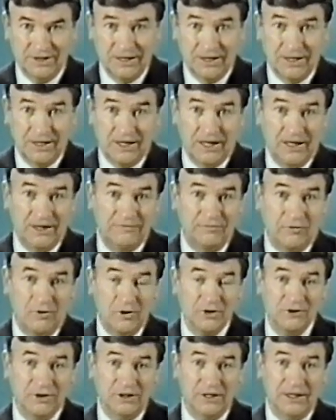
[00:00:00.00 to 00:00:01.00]

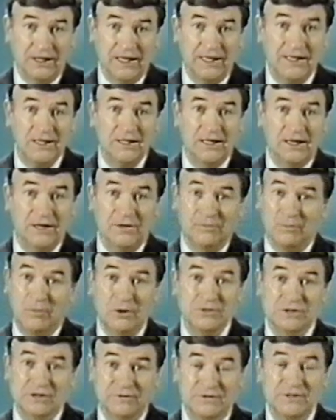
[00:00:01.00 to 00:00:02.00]
Unfortunately,
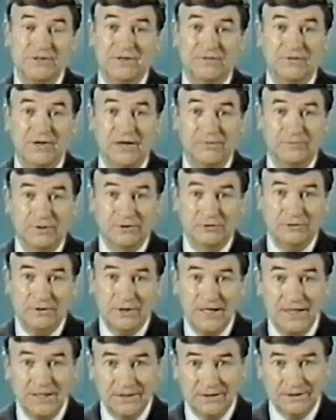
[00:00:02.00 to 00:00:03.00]
most of us have not been
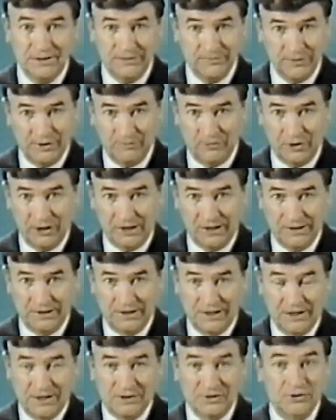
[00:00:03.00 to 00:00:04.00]
trained in memory,
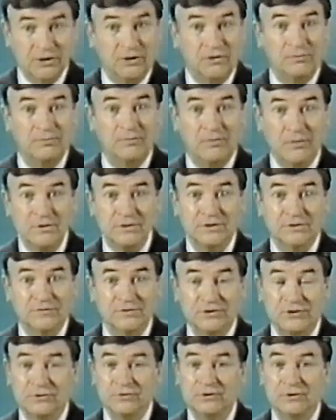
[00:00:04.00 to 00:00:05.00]
so most of
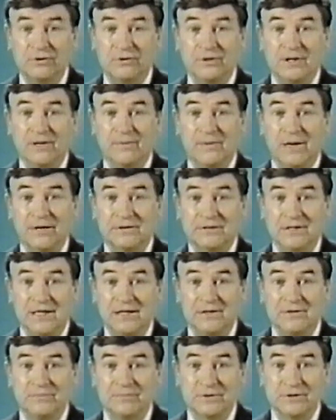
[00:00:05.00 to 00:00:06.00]
us use only about
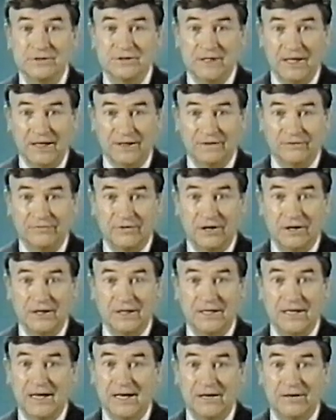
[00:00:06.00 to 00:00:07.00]
10% of our
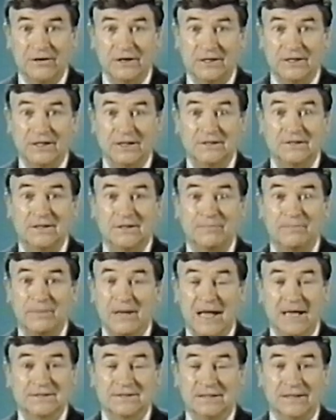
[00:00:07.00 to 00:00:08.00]
inherited
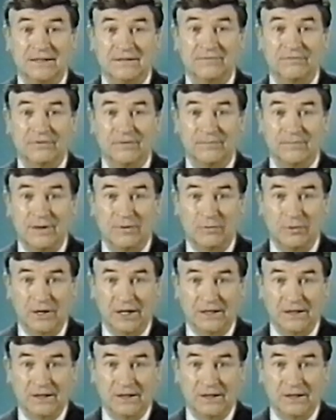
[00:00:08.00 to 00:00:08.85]
capacity for memory.